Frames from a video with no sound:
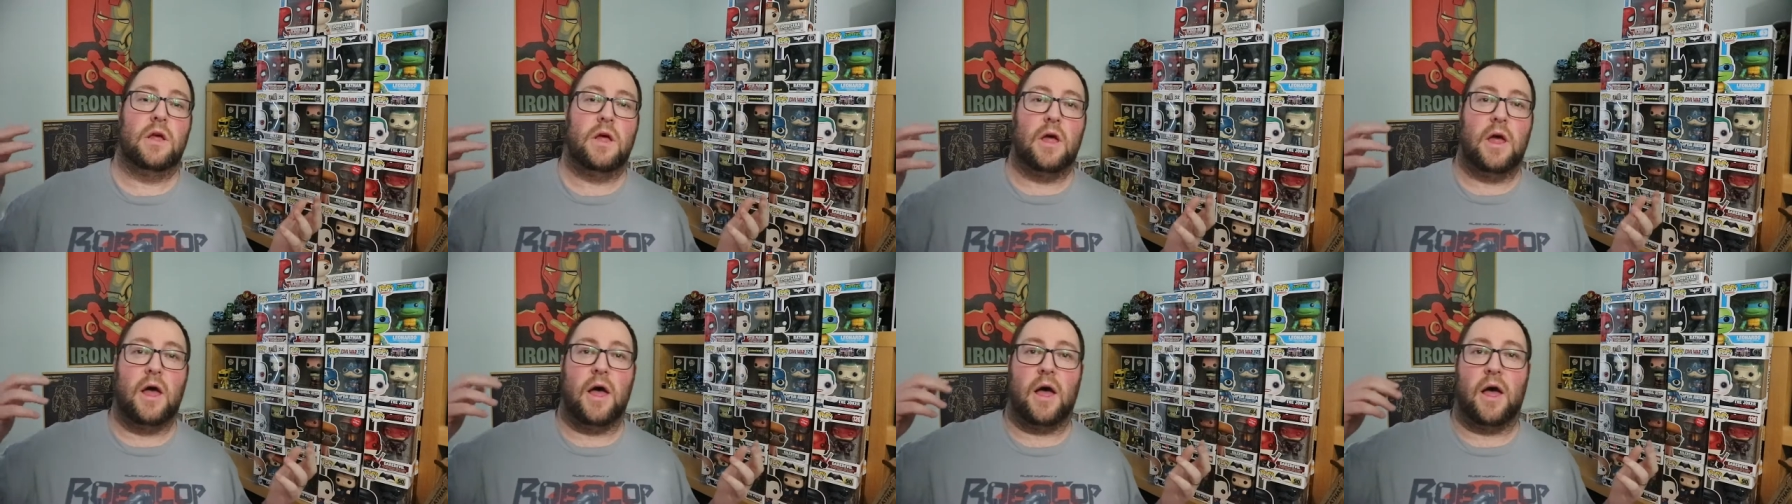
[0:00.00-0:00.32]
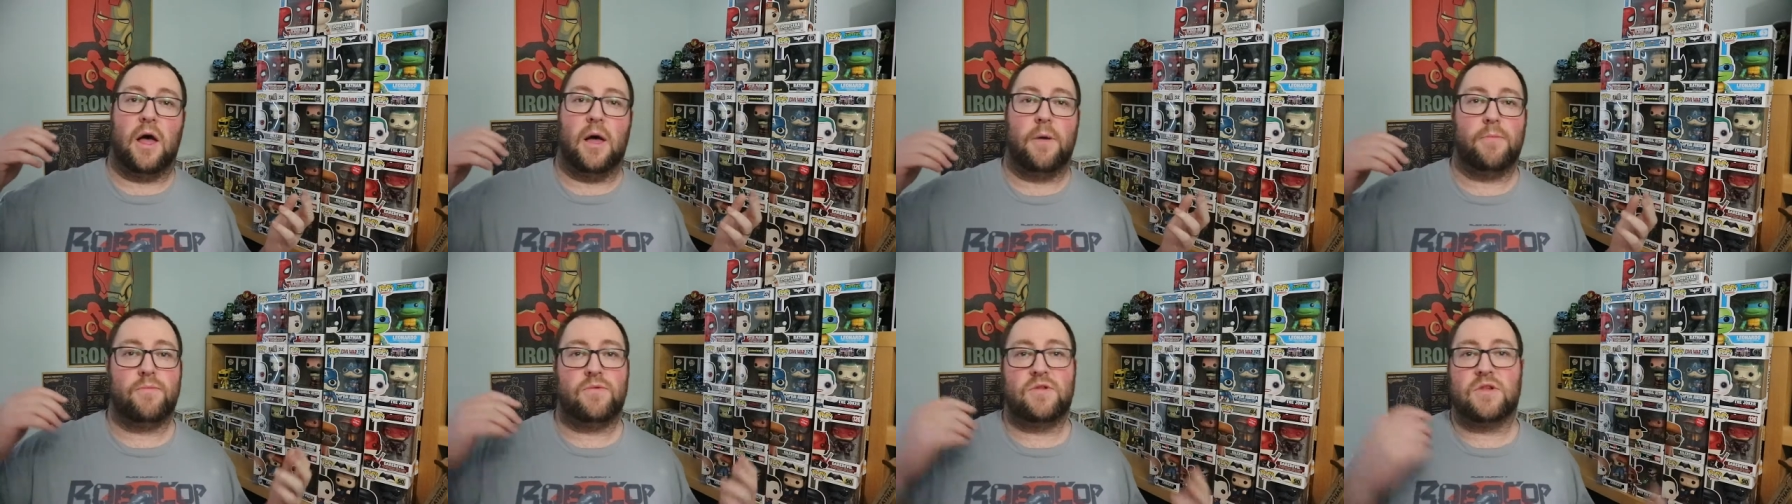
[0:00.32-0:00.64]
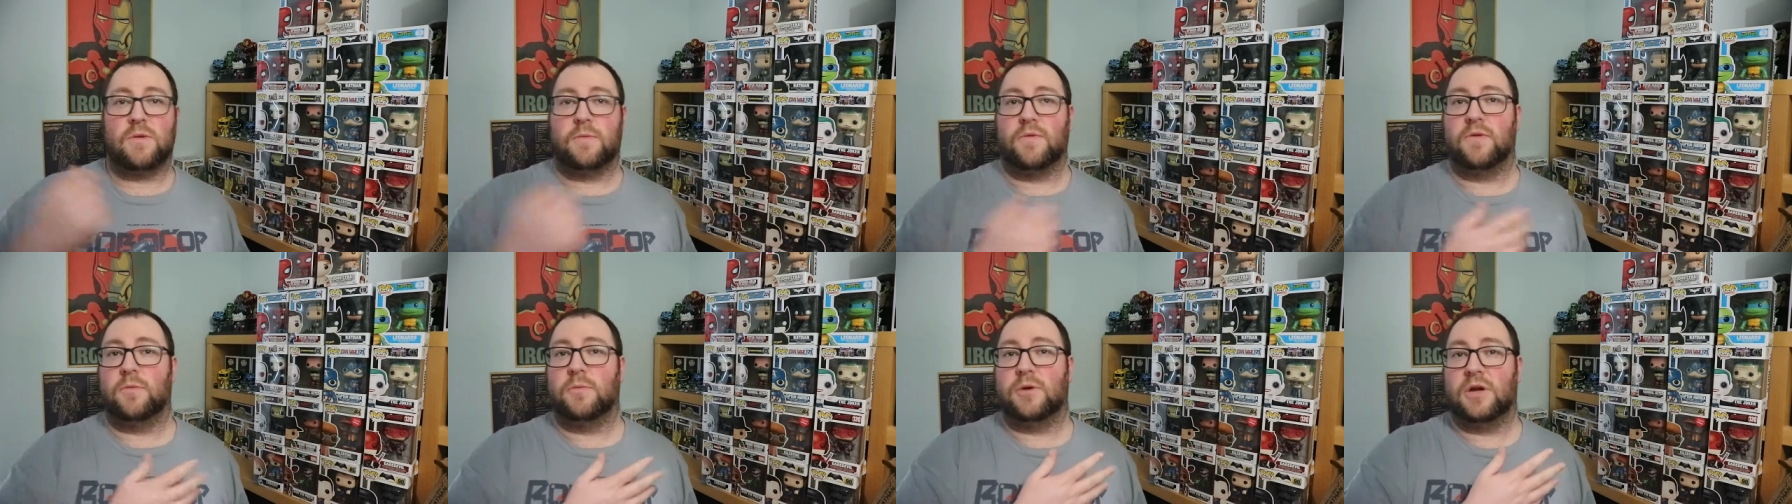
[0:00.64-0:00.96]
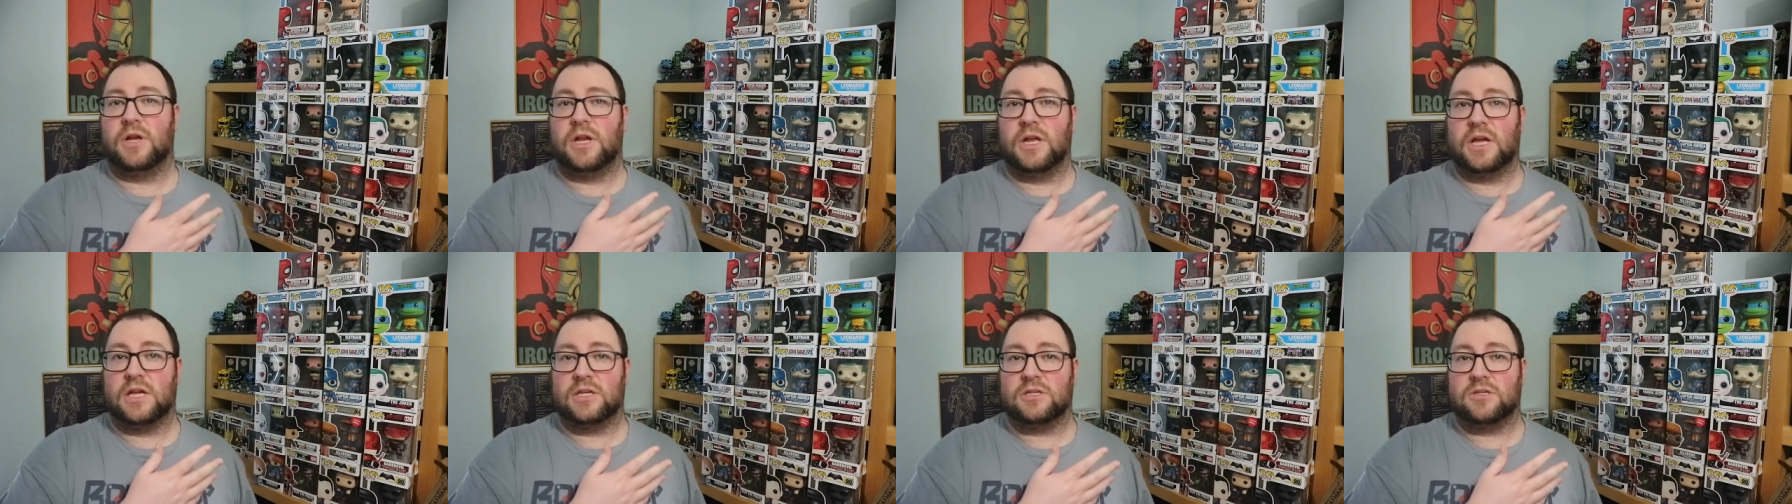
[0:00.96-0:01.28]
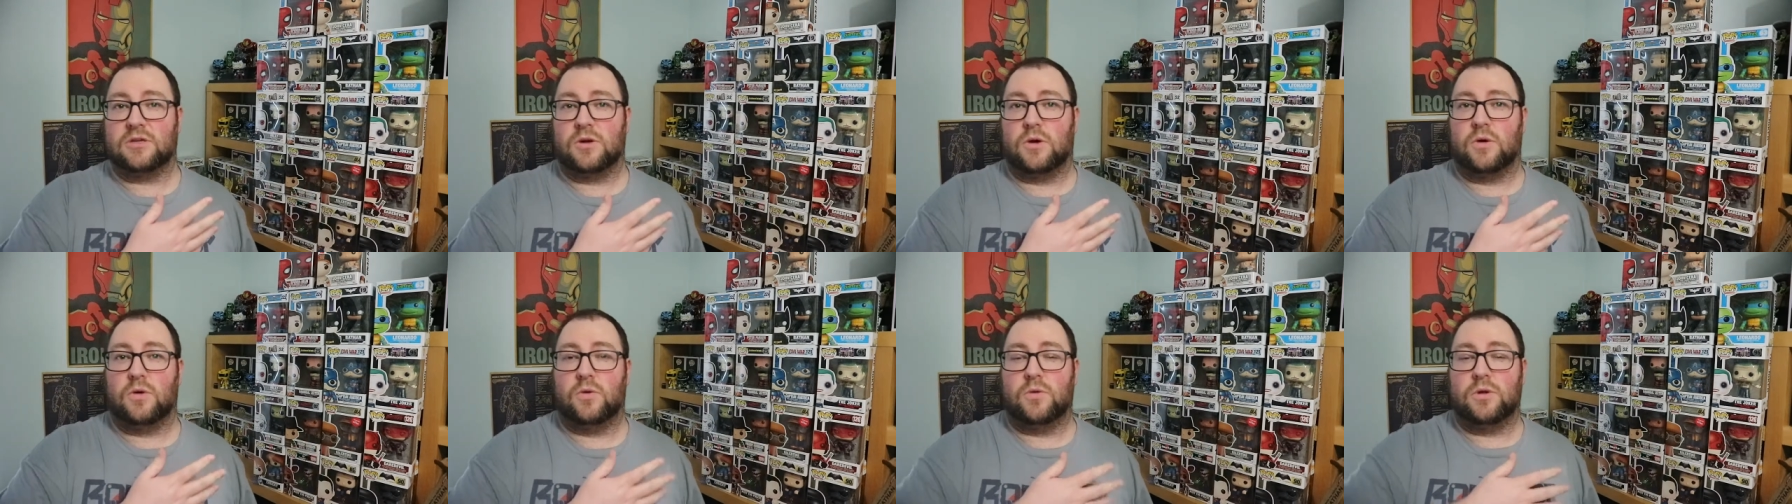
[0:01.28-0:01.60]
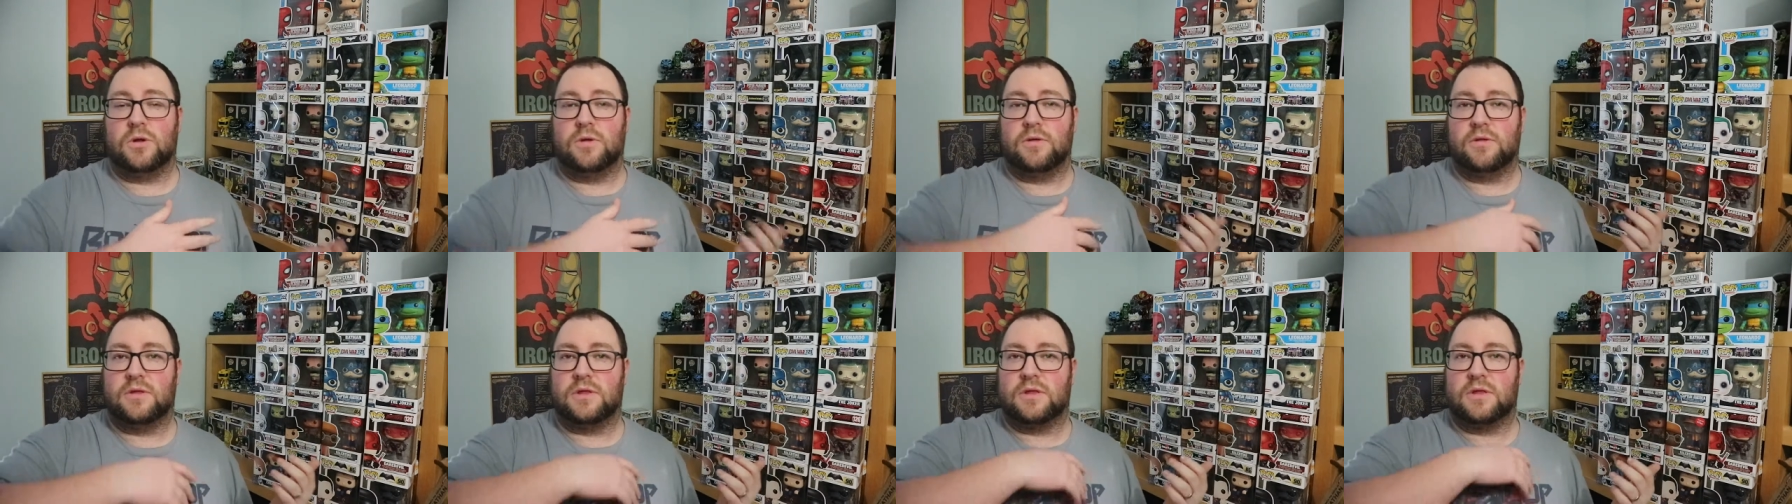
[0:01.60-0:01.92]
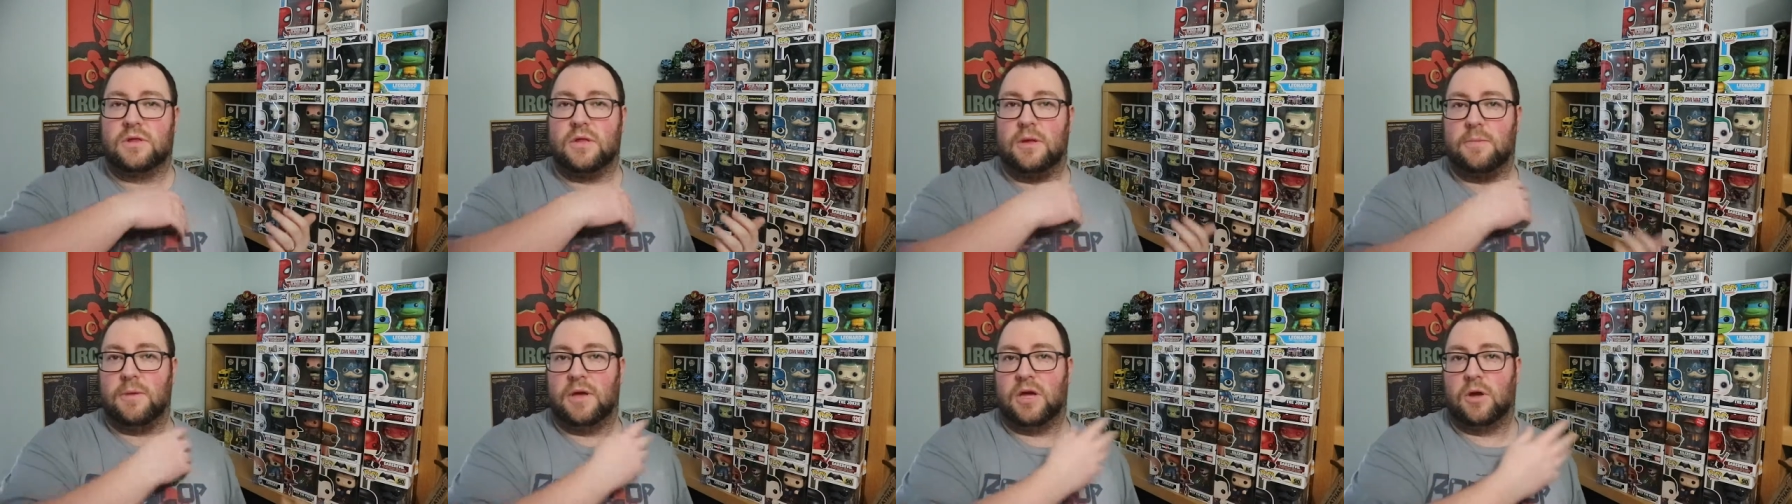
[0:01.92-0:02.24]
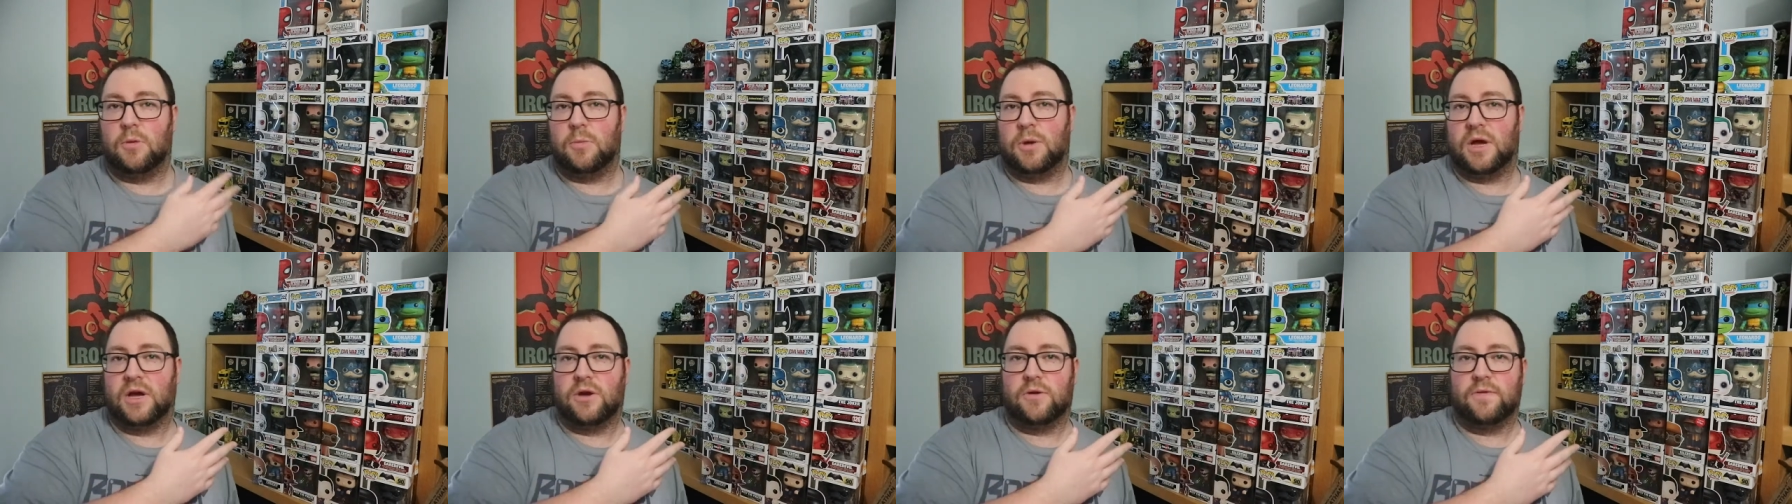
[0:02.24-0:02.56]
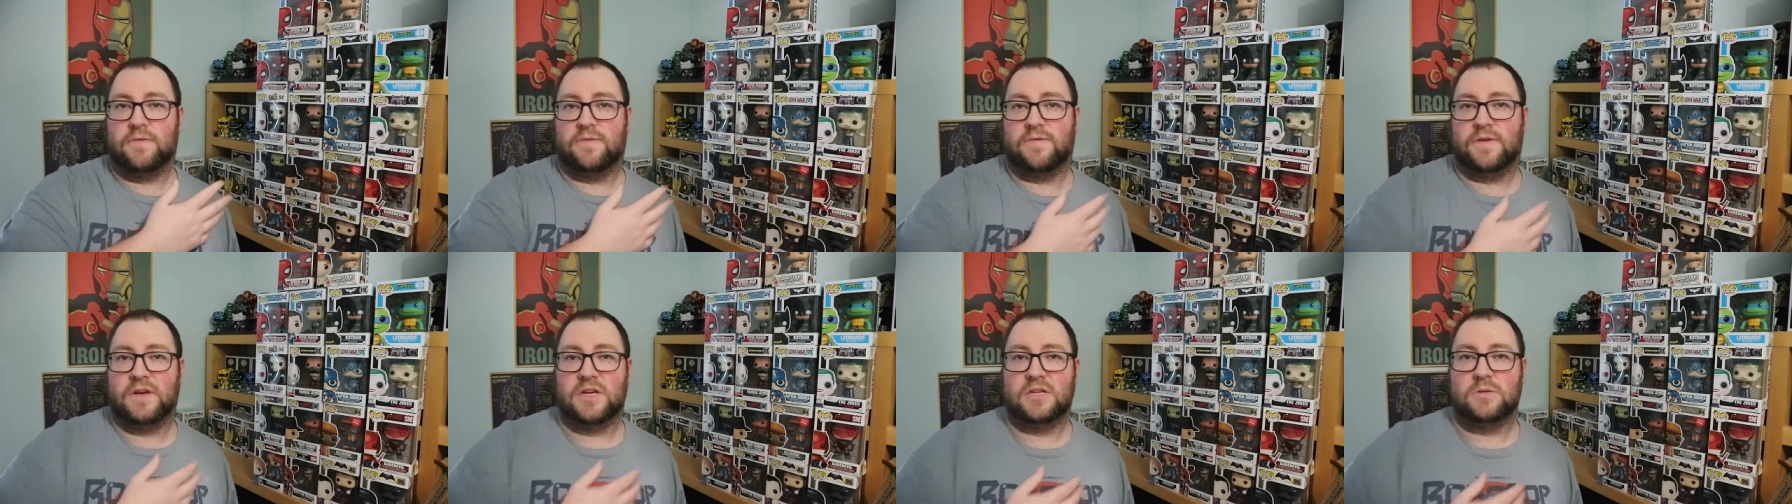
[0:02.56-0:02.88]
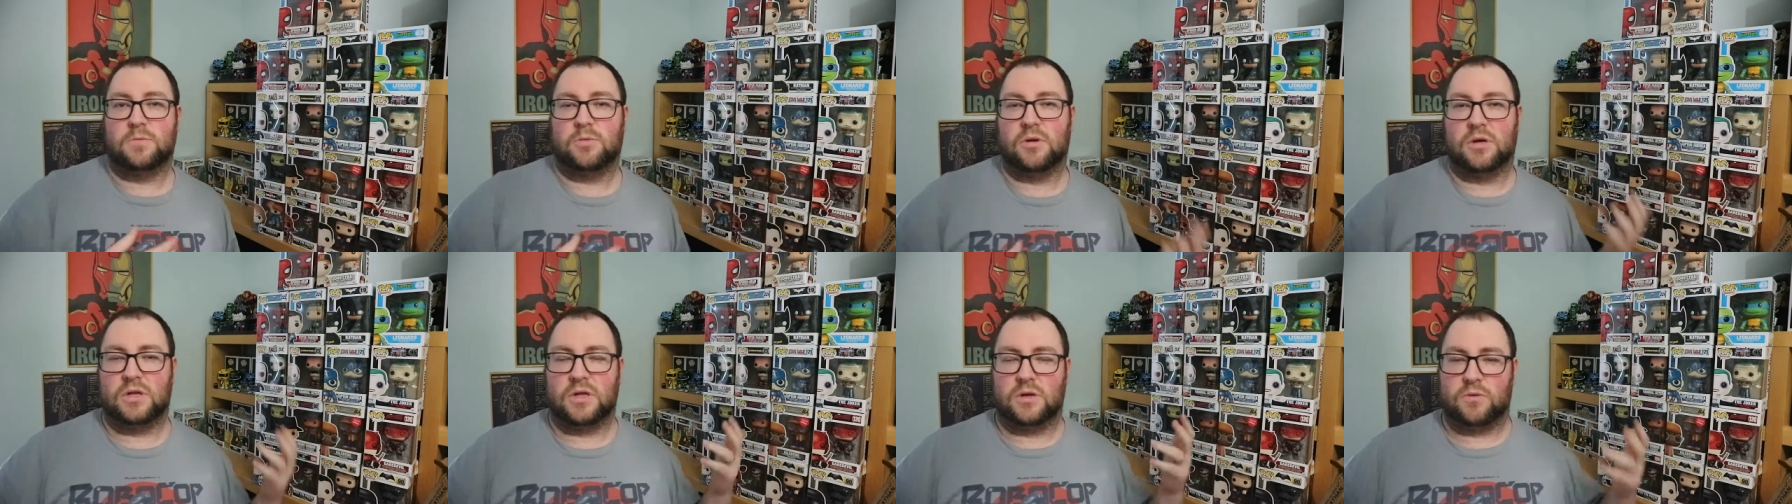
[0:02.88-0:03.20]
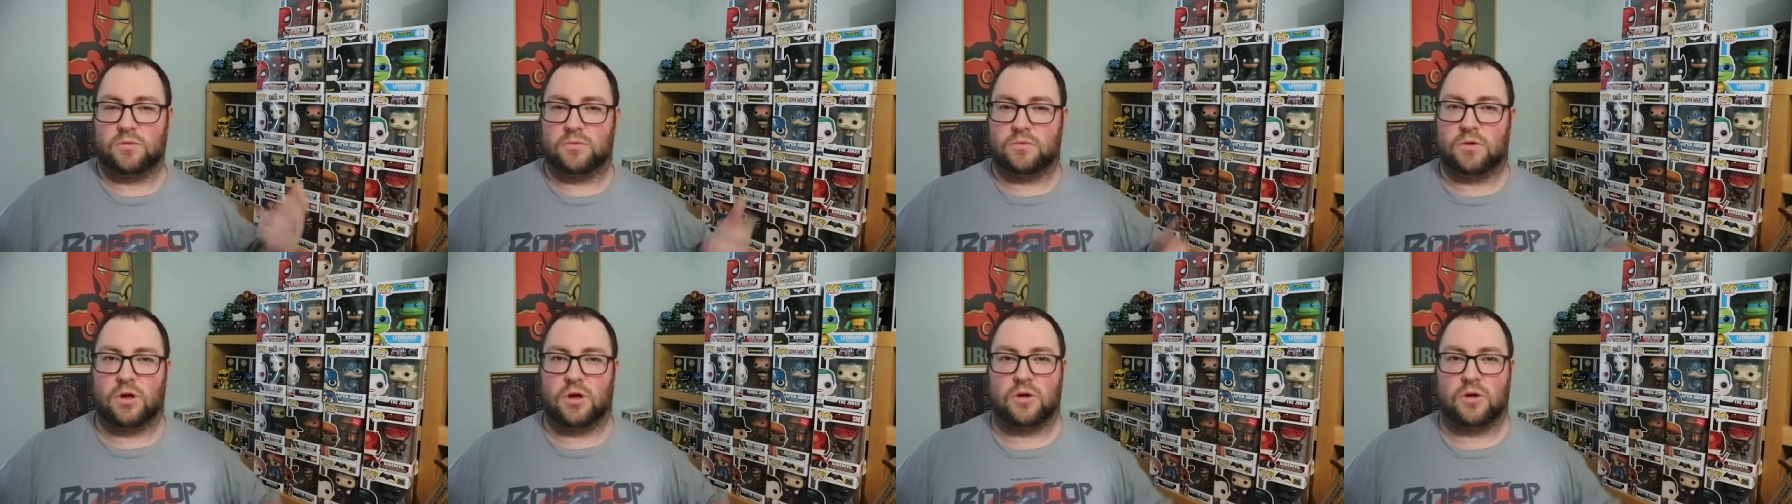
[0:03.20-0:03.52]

Um, some of them are going to get sold. They may go back on Facebook. They'll, I'll